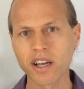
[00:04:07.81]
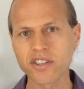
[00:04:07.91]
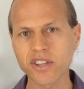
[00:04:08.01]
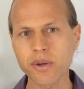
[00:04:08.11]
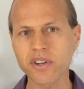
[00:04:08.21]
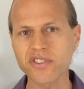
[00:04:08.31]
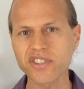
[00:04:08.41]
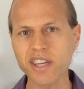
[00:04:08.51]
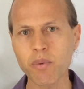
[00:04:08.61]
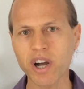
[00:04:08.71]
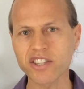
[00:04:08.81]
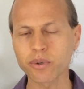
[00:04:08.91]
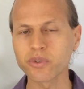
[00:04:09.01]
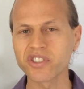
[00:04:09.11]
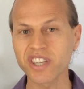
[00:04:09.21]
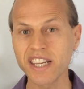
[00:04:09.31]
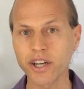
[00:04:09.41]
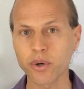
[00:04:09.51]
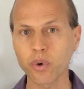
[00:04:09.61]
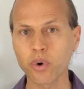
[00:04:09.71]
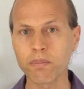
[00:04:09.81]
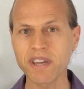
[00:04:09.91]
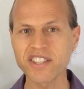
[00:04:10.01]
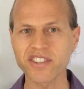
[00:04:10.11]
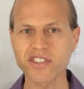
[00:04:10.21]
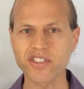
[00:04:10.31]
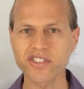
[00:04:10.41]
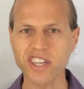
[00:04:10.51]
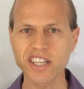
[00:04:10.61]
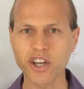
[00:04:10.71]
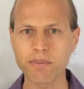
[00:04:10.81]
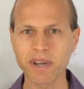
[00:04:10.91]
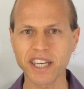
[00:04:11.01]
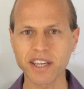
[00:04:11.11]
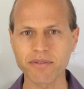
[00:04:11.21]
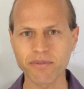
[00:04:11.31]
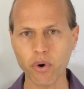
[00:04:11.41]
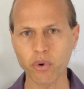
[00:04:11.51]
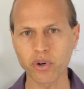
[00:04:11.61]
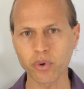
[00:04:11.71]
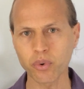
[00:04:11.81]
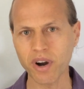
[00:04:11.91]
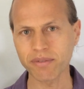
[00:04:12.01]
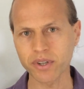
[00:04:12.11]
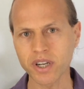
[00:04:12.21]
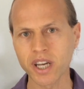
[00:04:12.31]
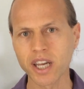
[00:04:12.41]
So you can see why it's called Zeno Hormesis, Zeno meaning foreign or other,